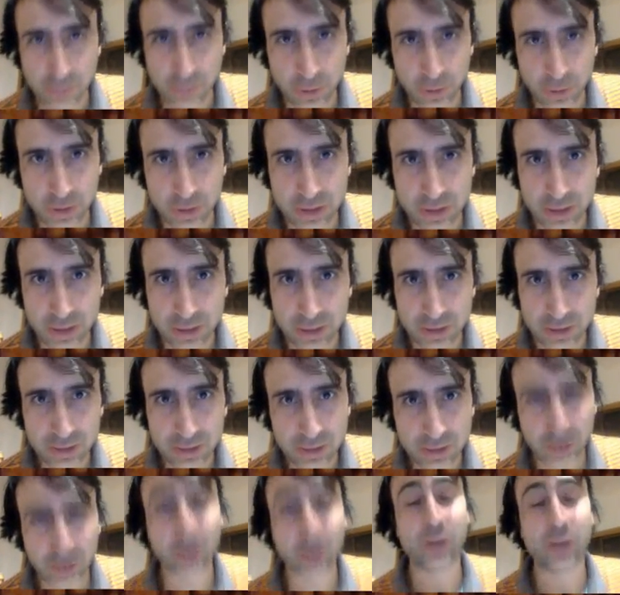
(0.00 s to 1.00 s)
versa.
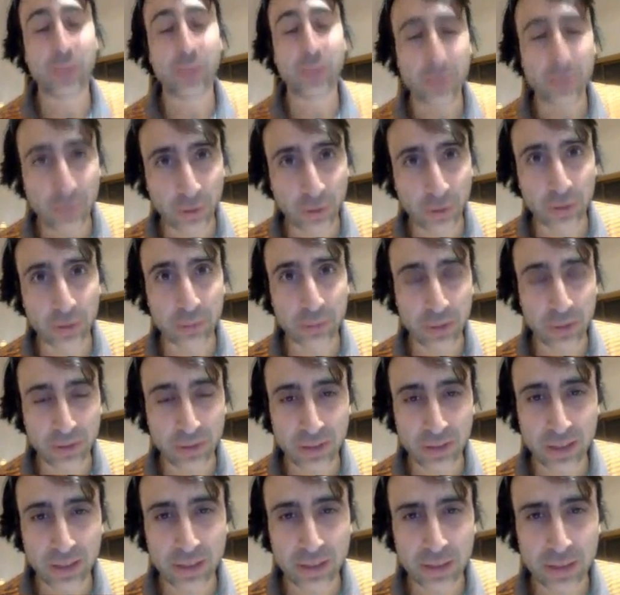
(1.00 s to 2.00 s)
I hope you followed me
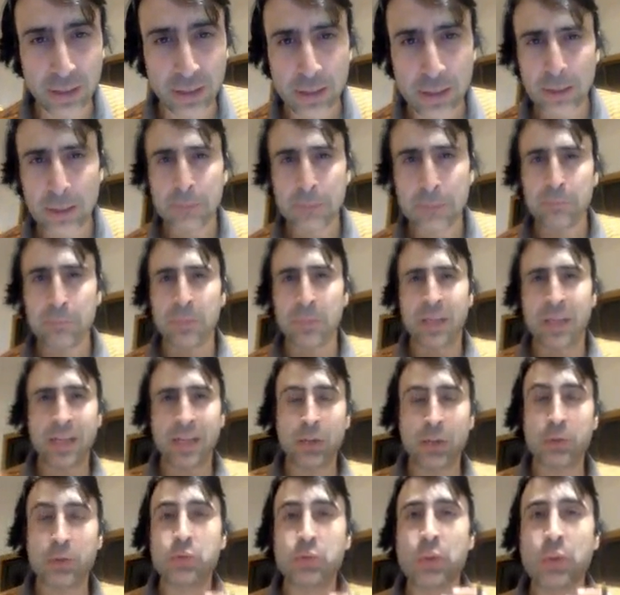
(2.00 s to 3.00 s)
on that. In
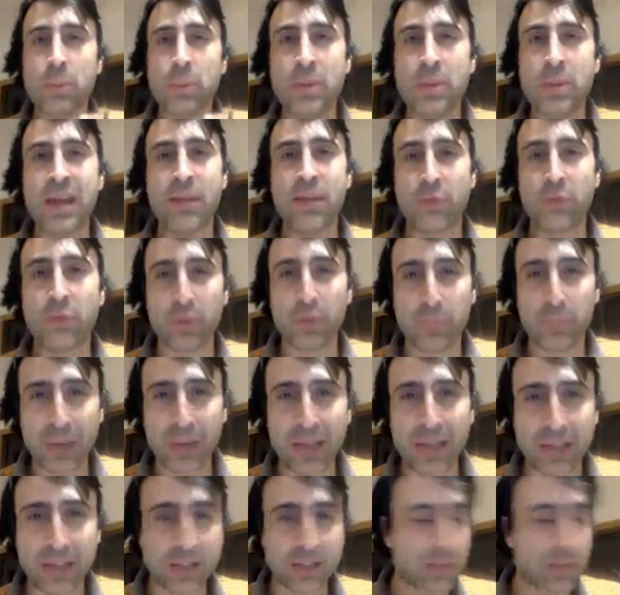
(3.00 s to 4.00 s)
other words, when we have
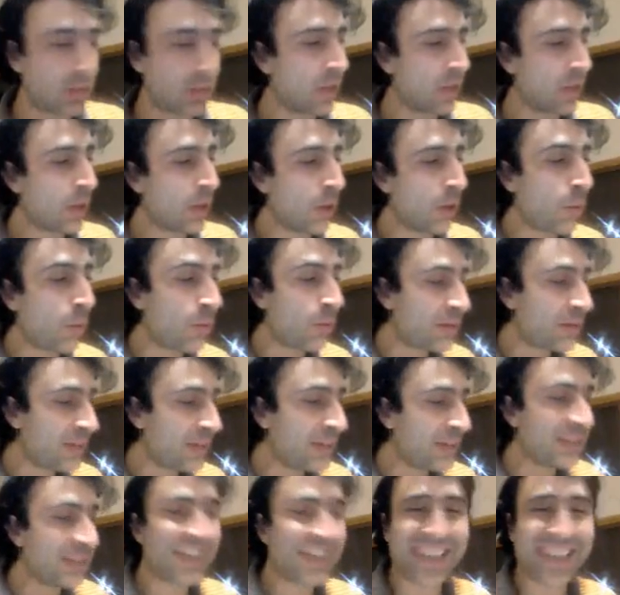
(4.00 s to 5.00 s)
repeats, we
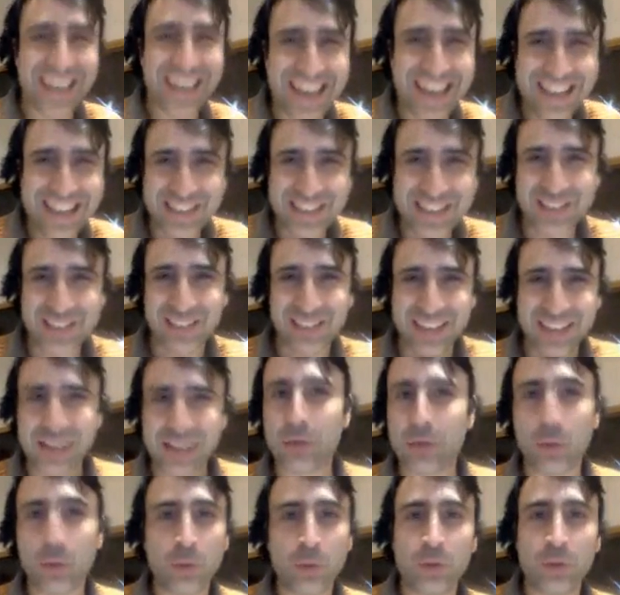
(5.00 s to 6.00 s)
need to cancel
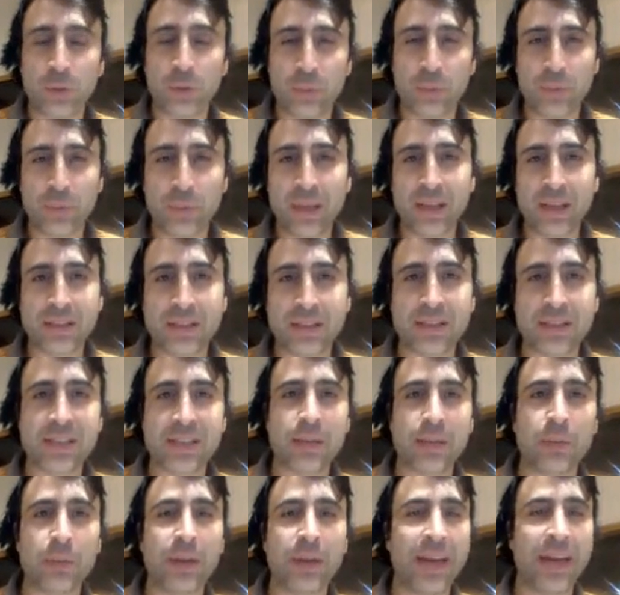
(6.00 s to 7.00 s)
out all the repeats and
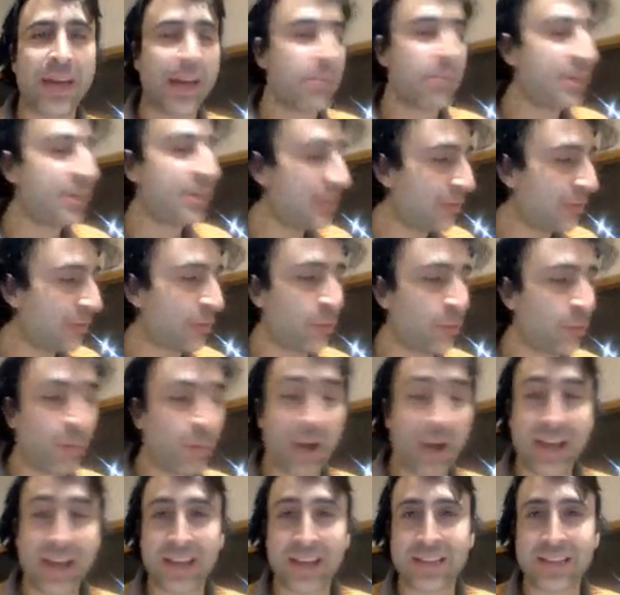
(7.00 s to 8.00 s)
say, well, how many different
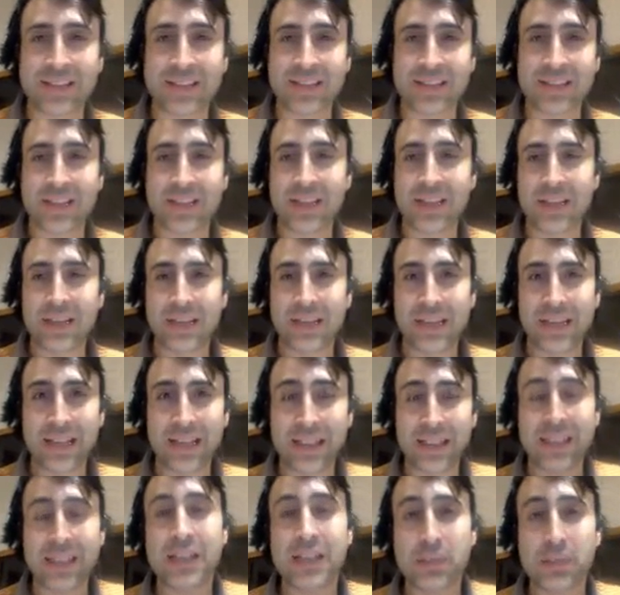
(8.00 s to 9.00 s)
ways
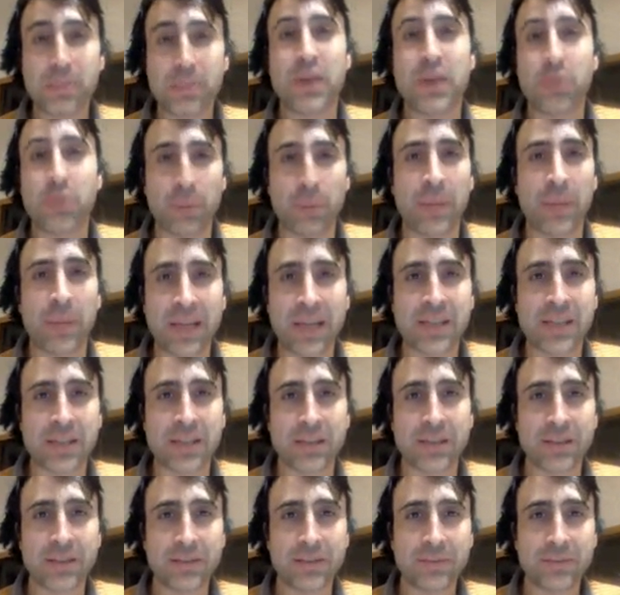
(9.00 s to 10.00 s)
can things be
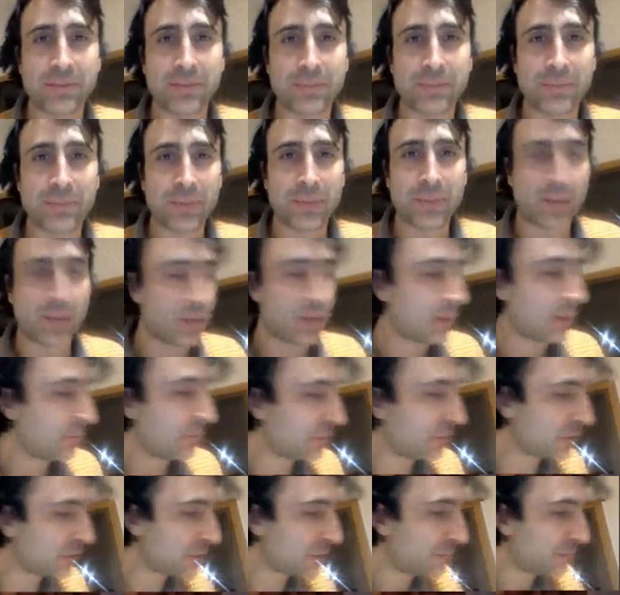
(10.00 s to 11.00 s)
repeated?
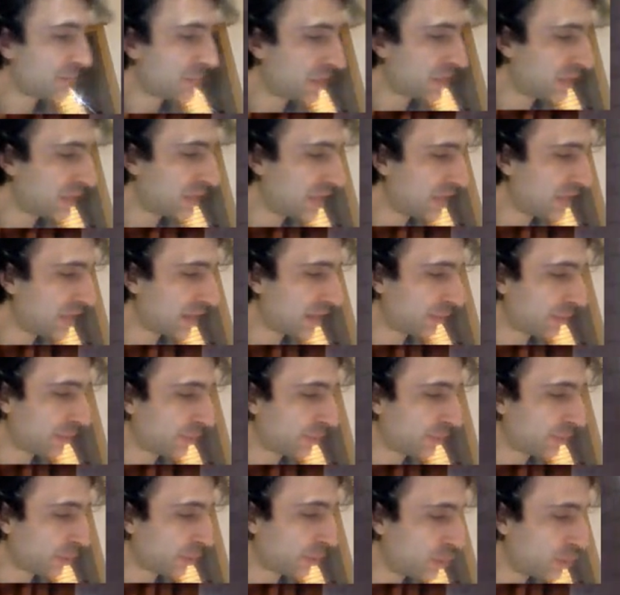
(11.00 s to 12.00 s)
Because in here,
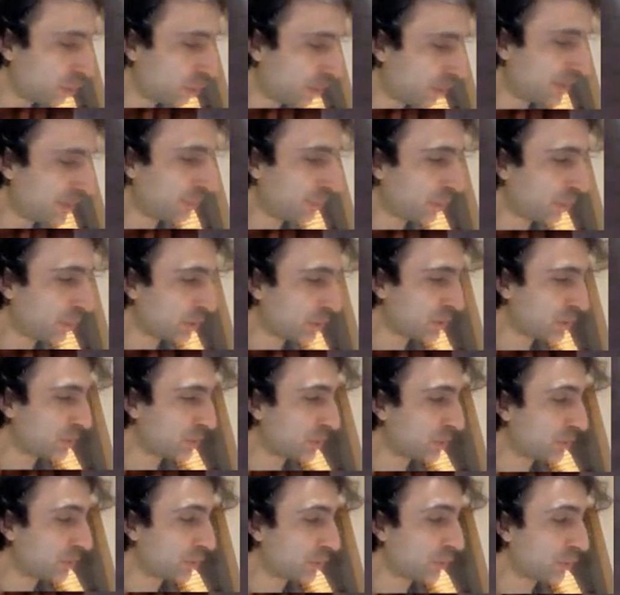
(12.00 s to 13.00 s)
we've got 9
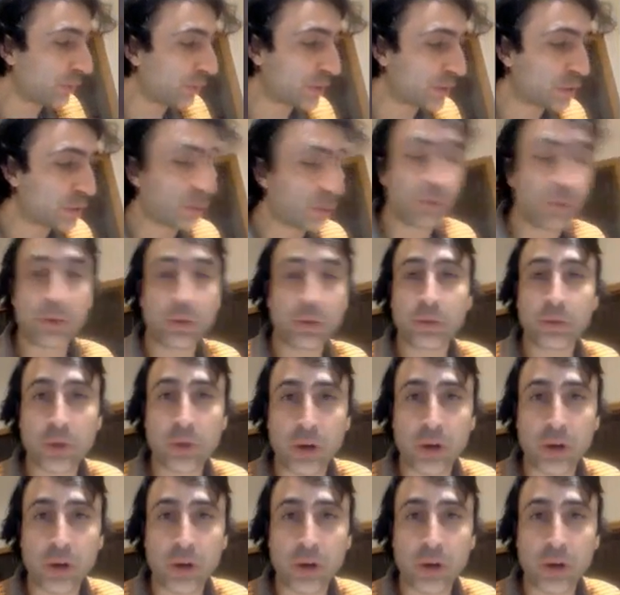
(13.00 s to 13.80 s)
possible, or factorial